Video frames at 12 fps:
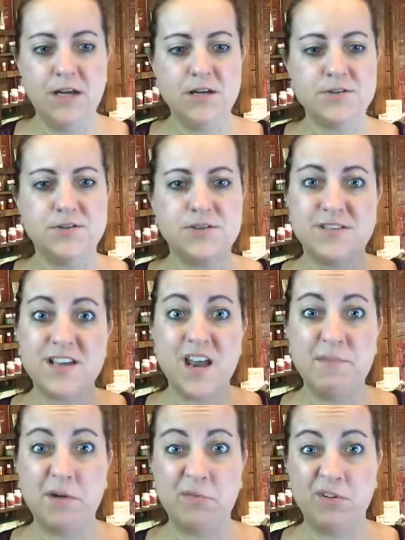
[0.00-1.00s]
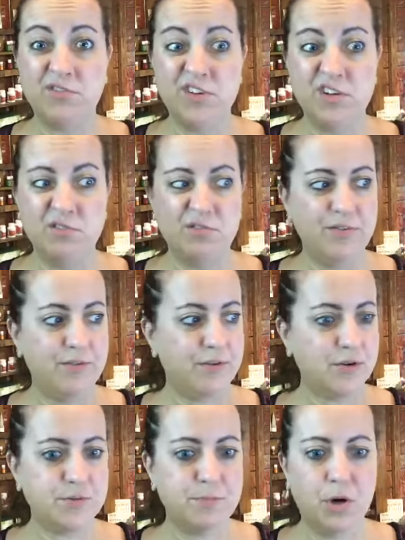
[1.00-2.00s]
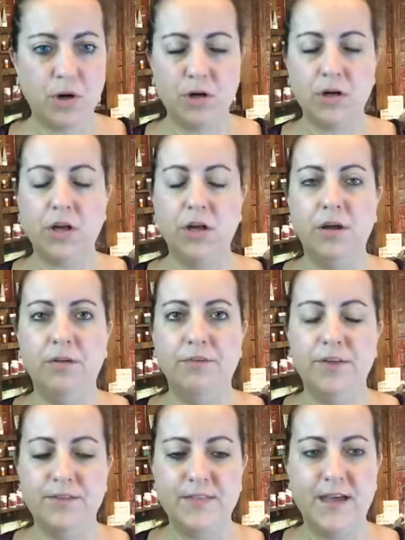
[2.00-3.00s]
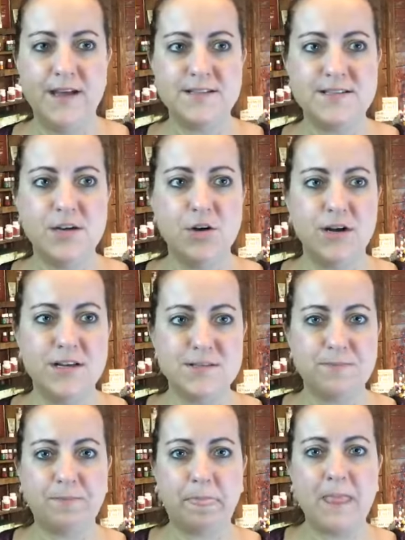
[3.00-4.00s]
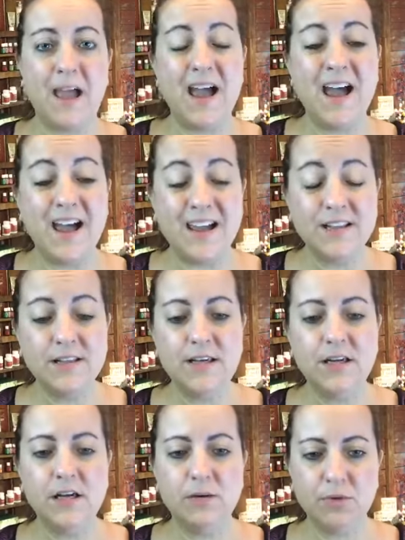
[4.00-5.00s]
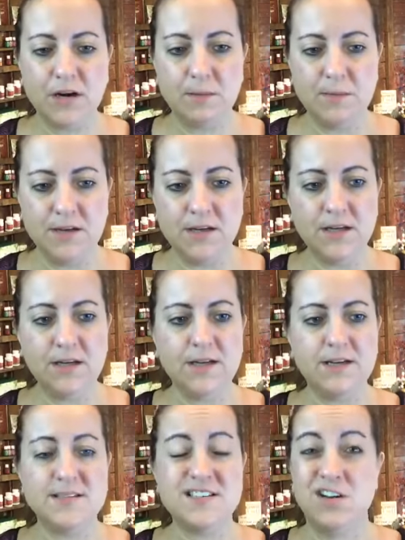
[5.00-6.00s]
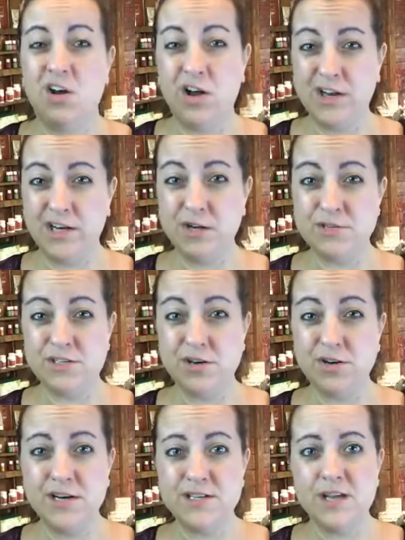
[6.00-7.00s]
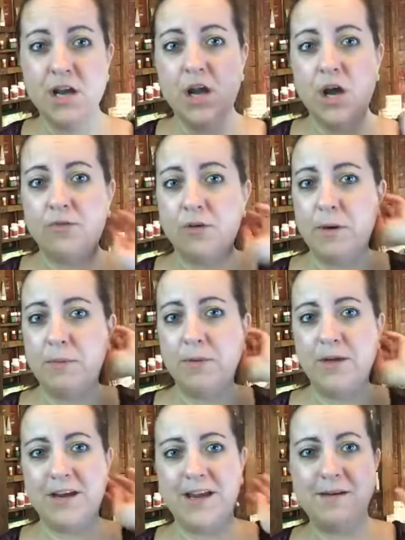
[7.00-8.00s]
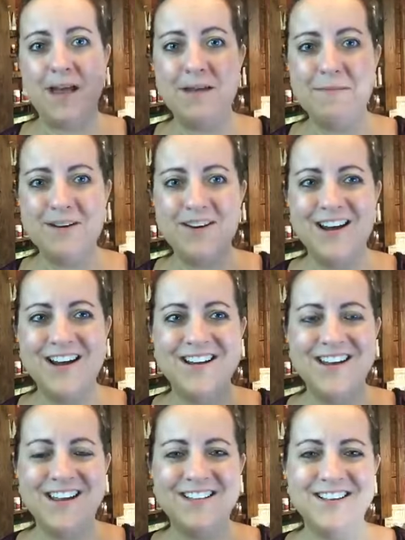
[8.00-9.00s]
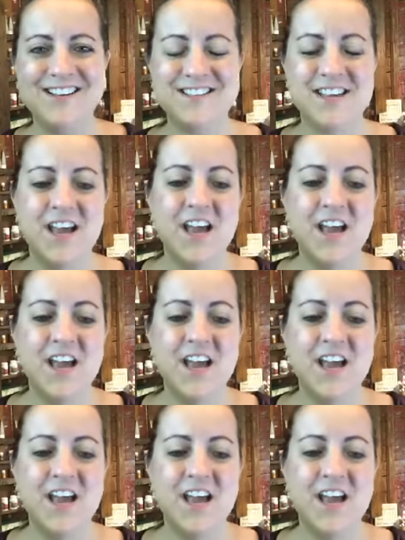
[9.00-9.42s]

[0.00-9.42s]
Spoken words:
So this is kind of my review of the first part of that series. I highly recommend it. It's an audio series for people like, hey Marianne, hey Liz.